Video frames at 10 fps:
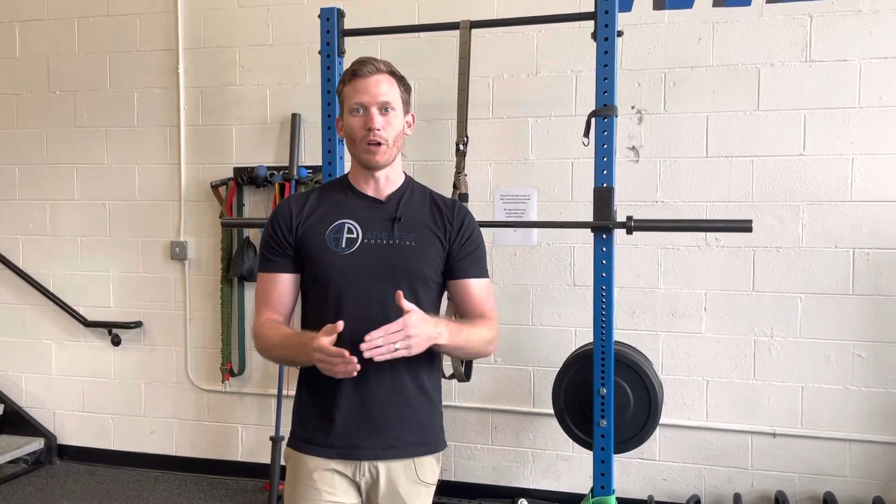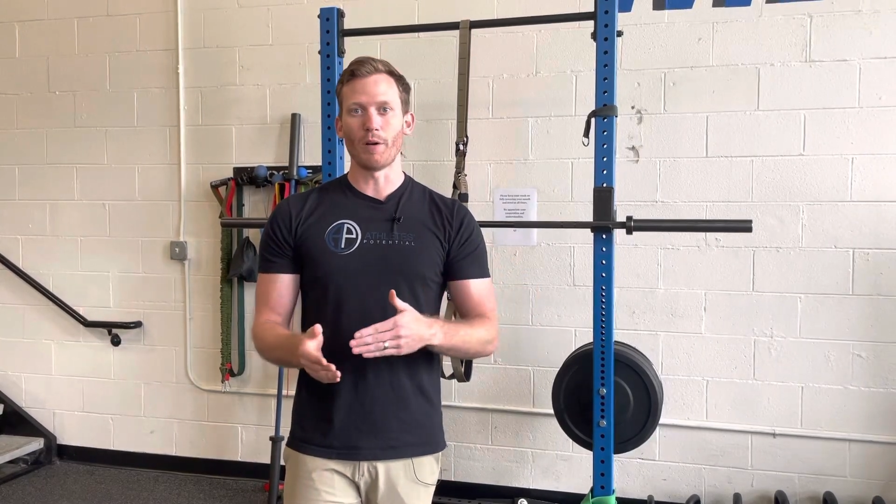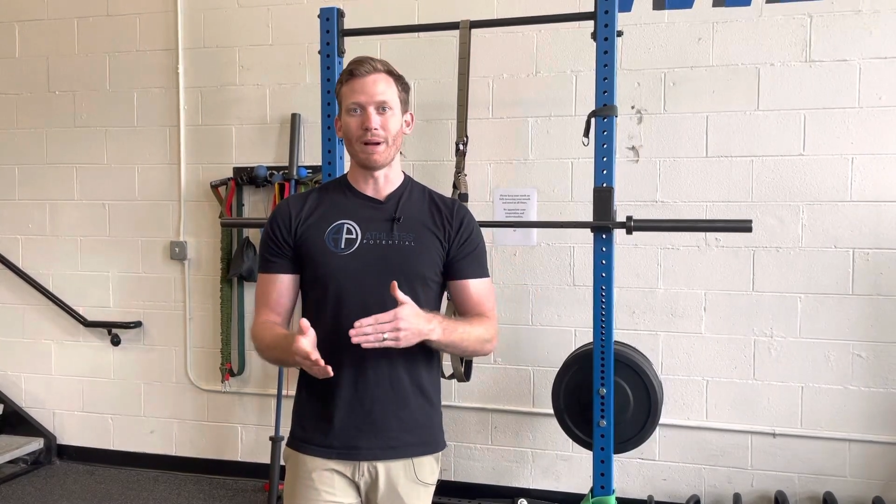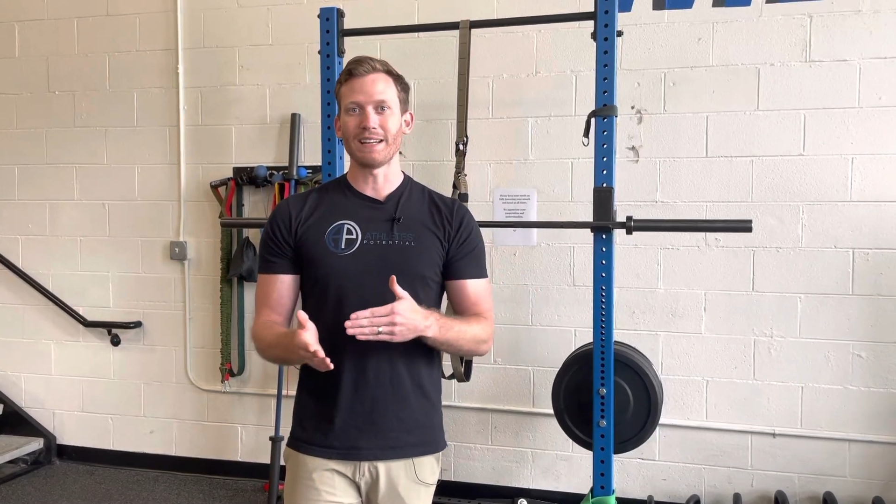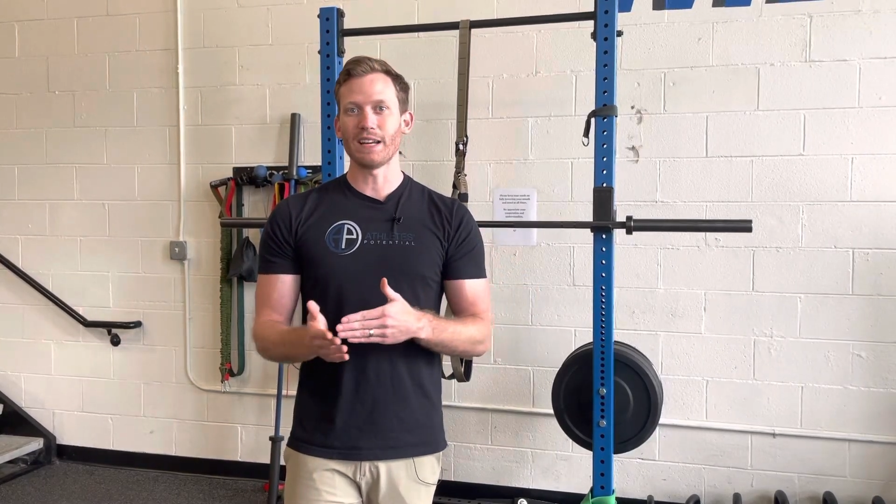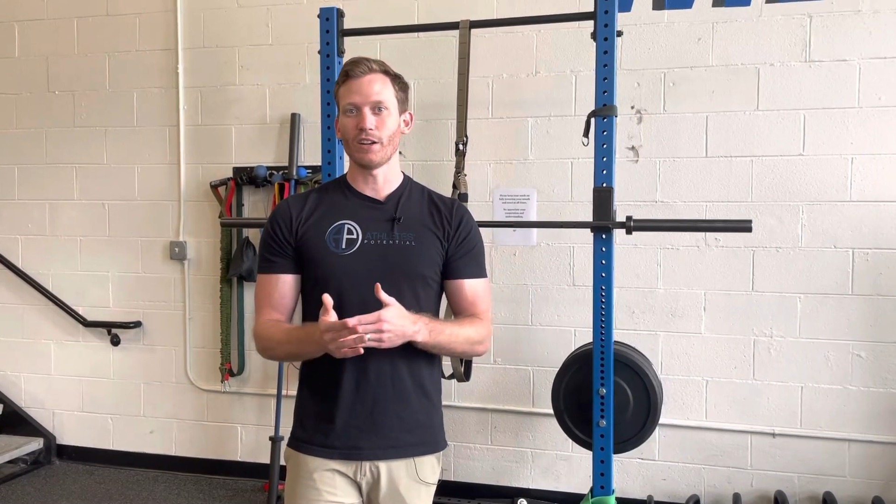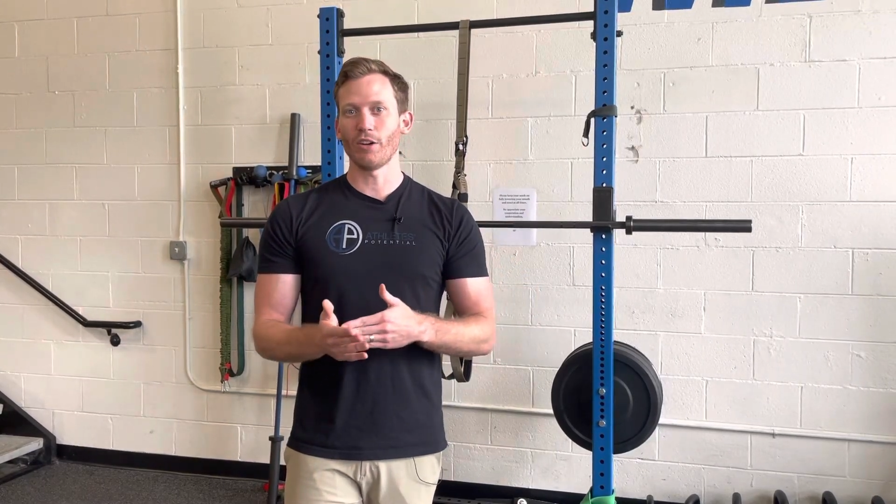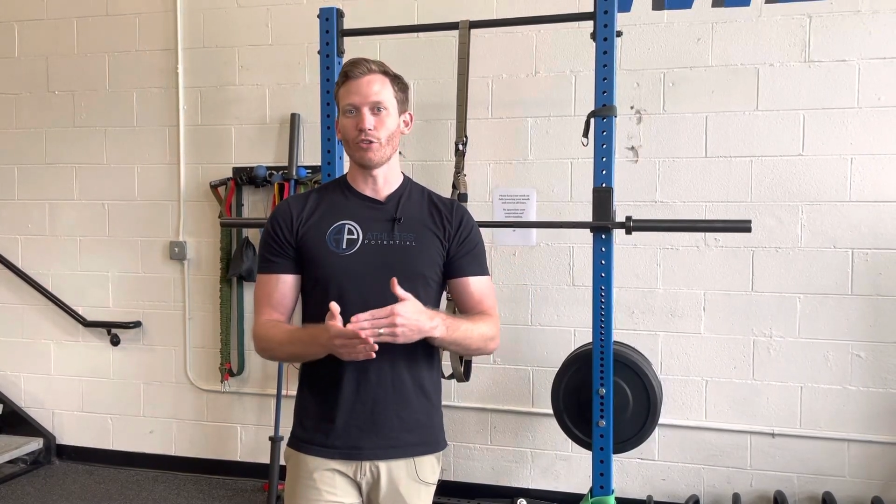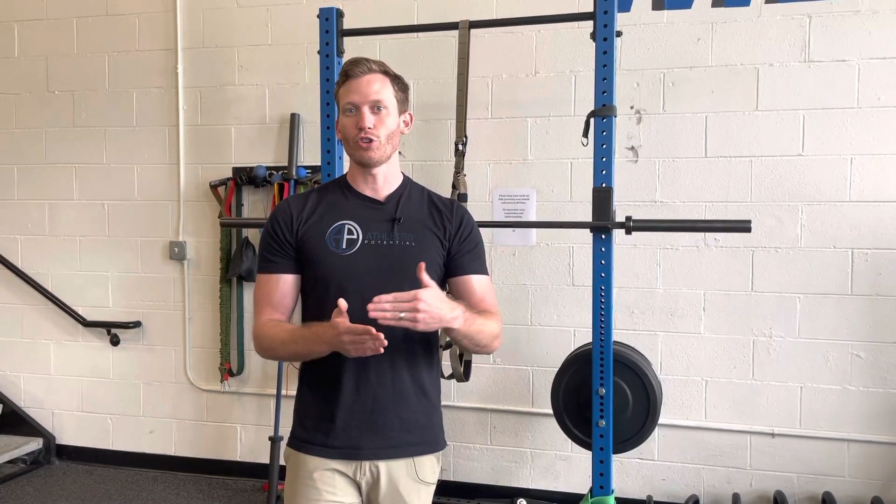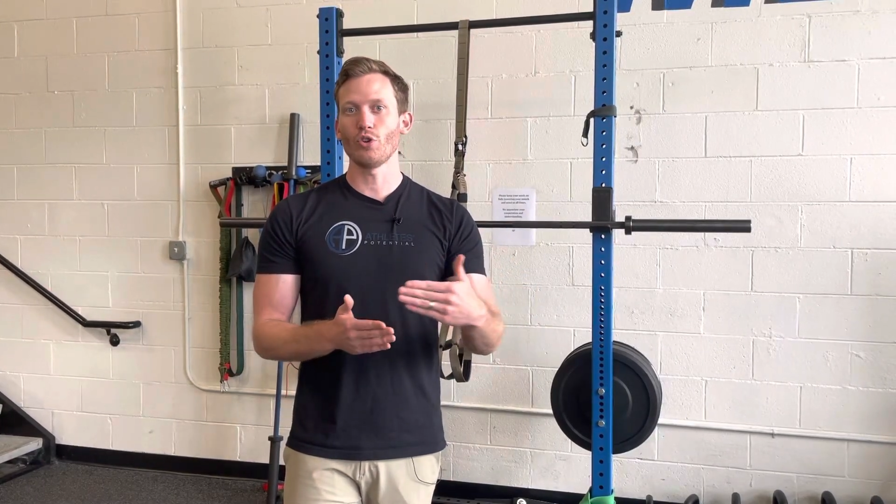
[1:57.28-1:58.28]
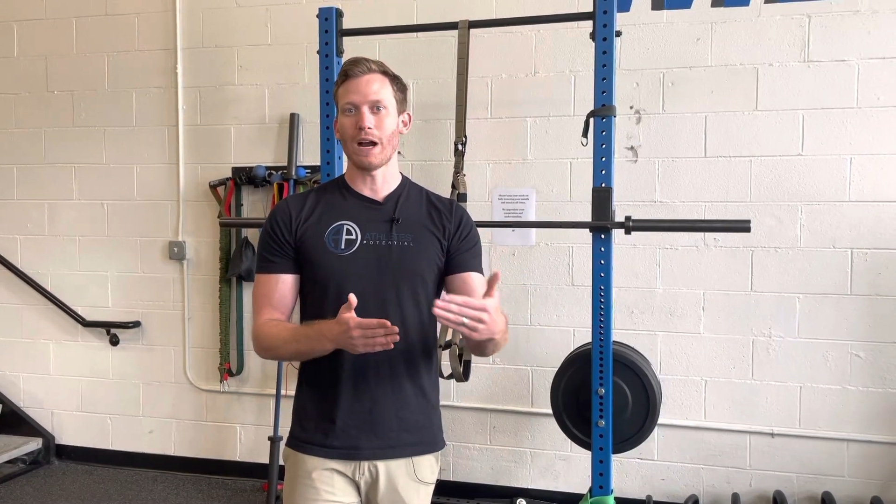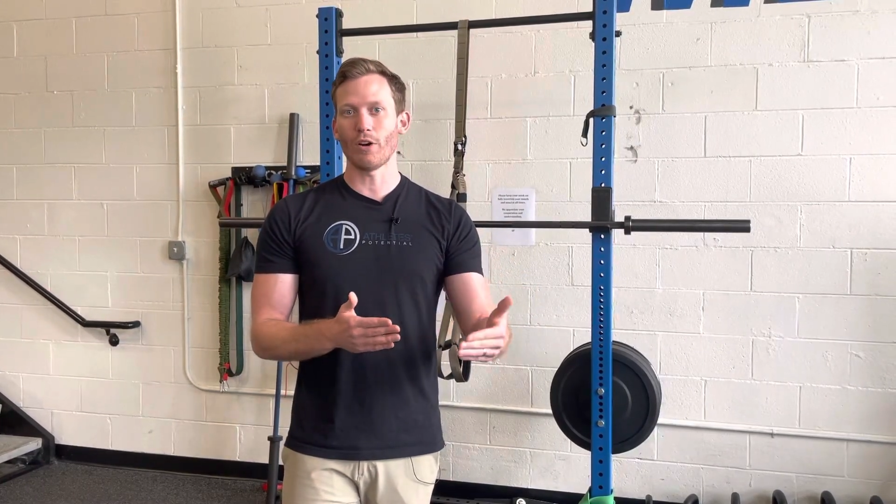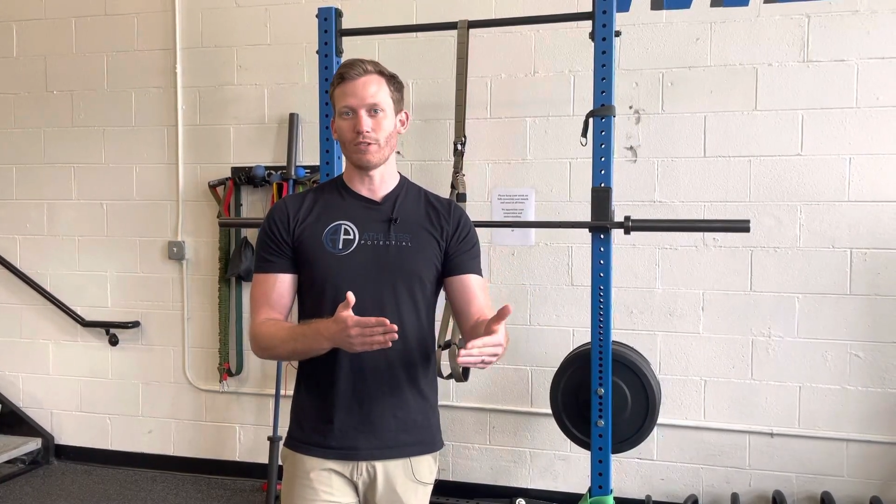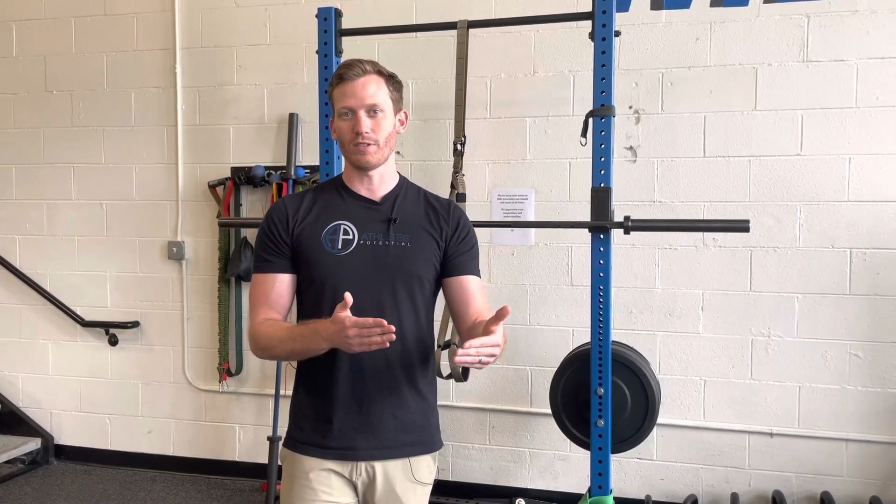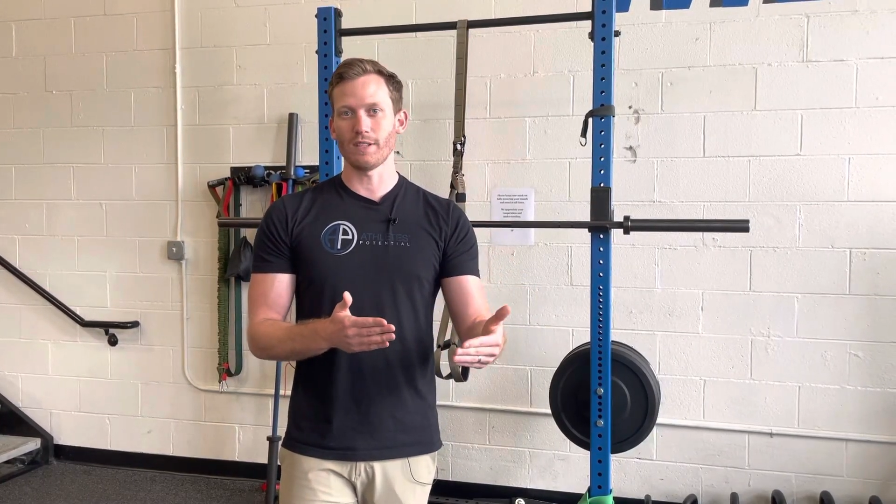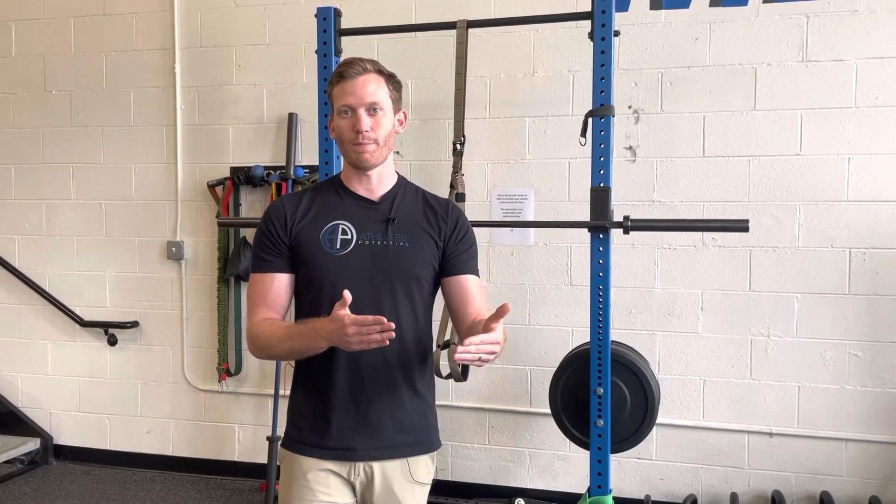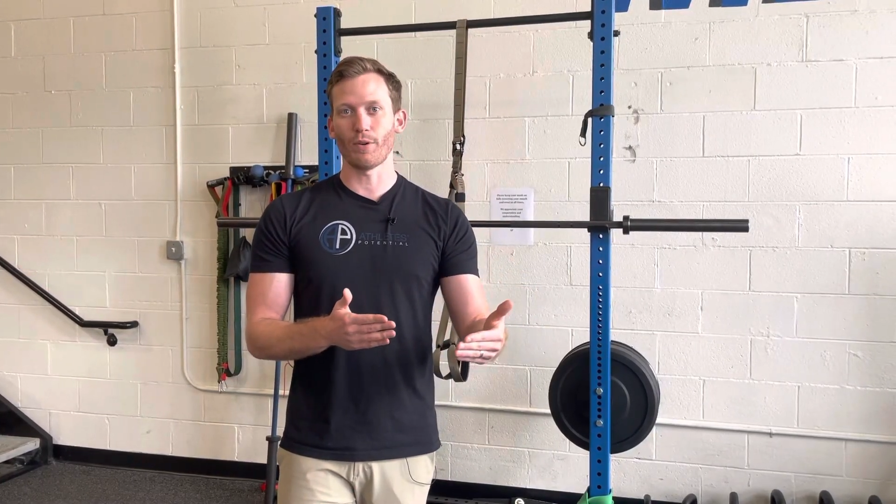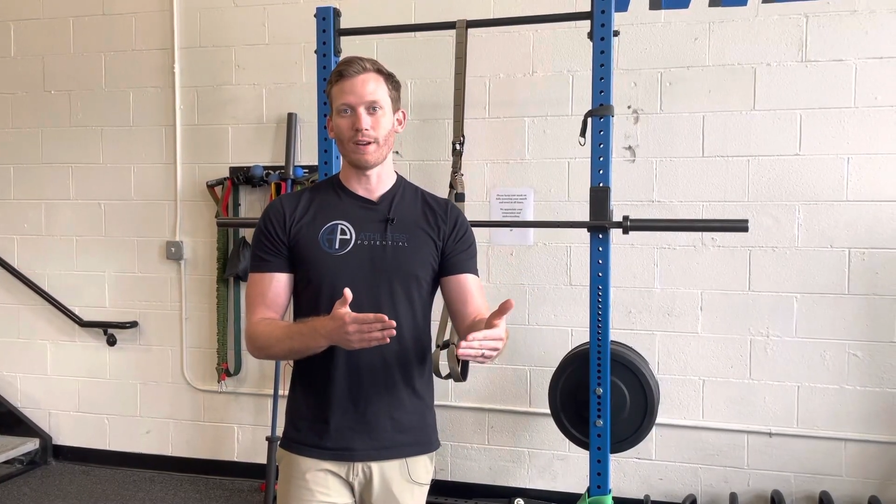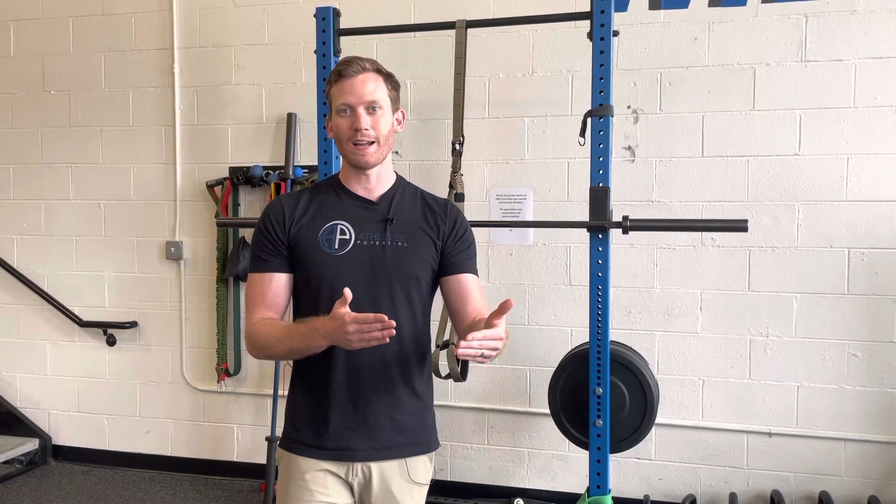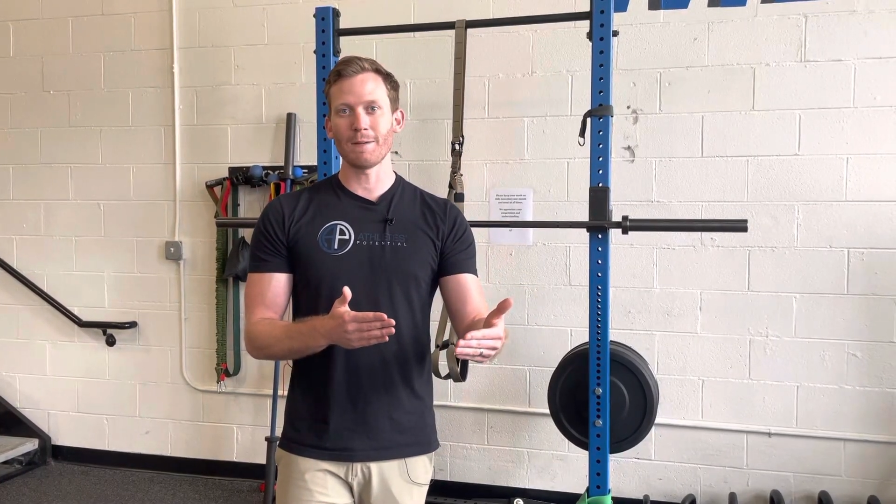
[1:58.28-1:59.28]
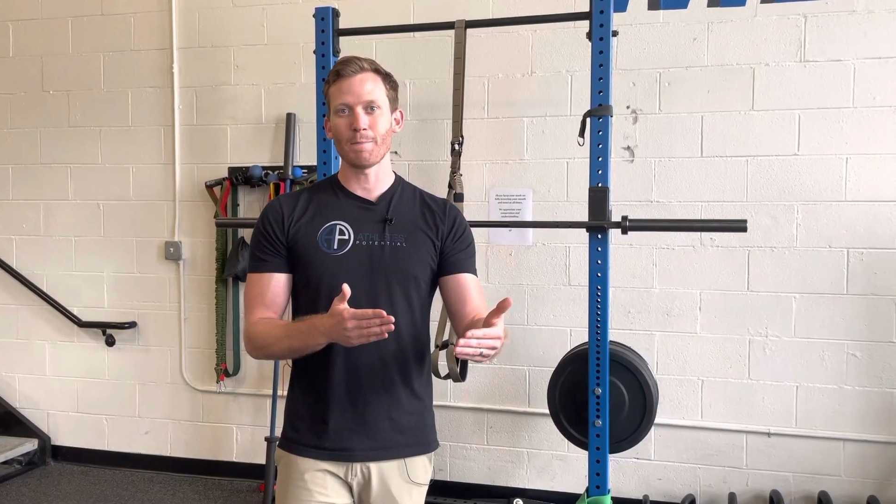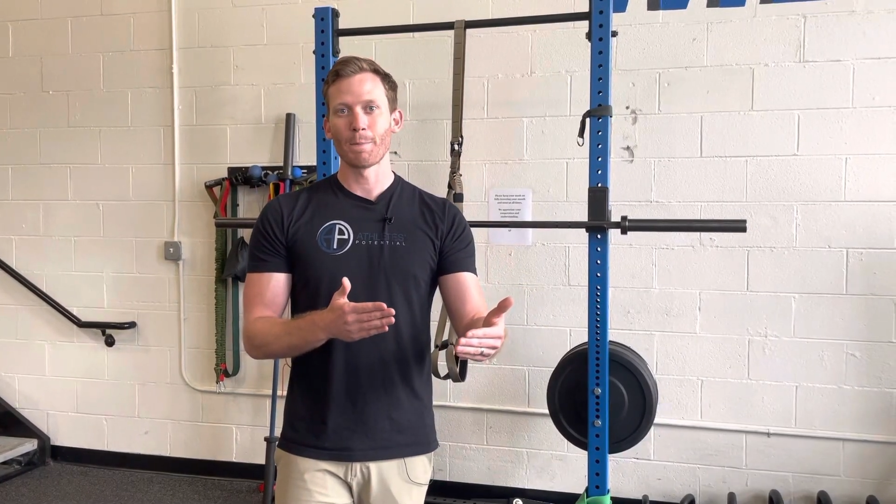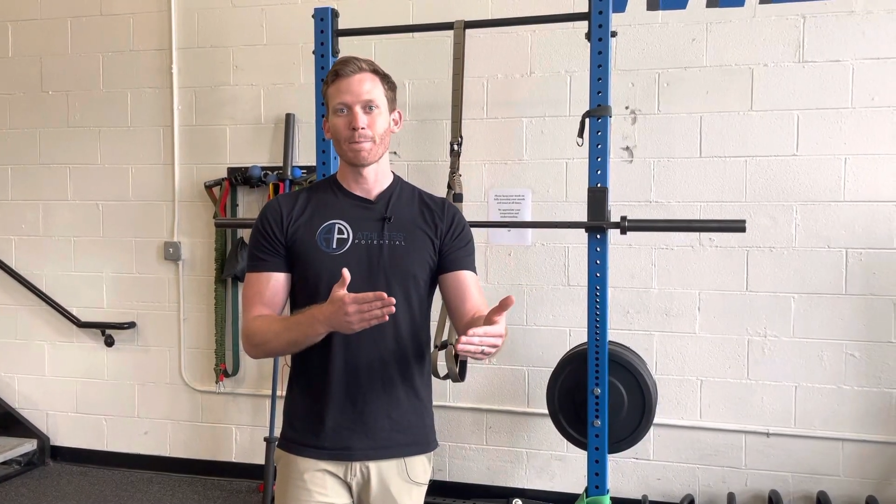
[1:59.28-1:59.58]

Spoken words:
by getting another 2 hours of sleep per night,